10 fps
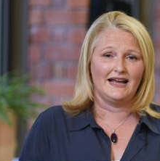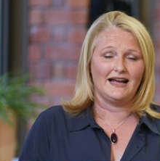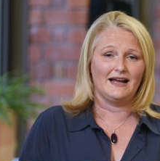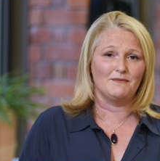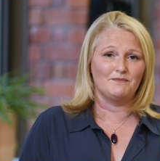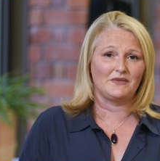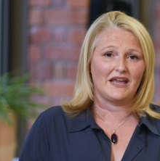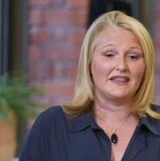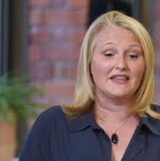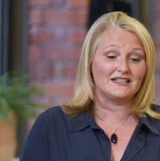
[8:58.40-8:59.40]
Um,
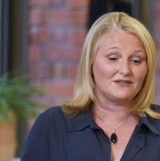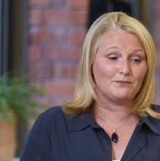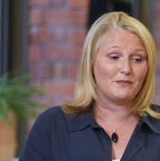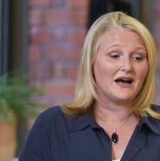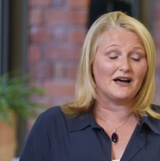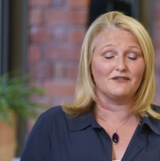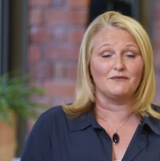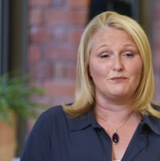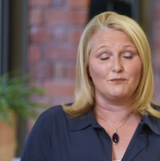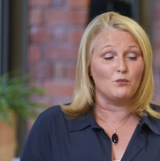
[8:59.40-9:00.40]
and that's part of
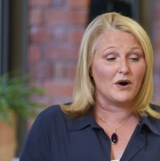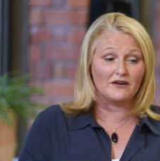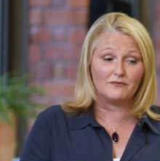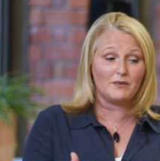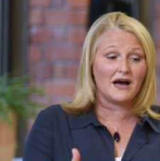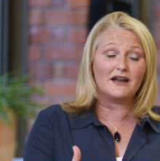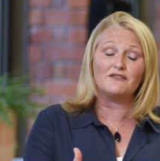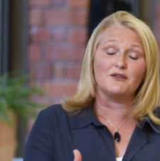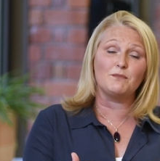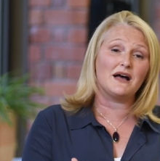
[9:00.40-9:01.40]
one of part
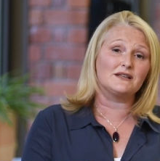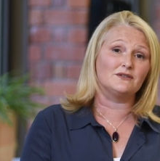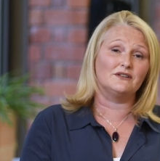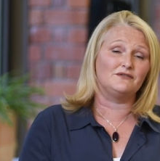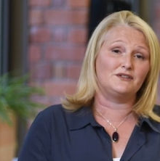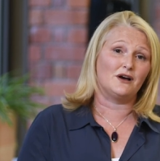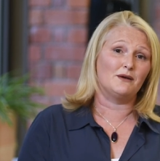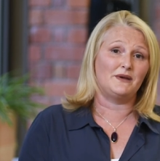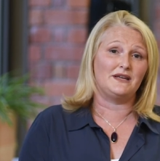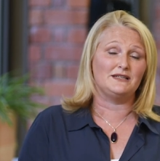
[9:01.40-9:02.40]
of the puzzle of
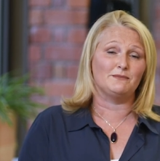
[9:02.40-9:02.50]
diabetes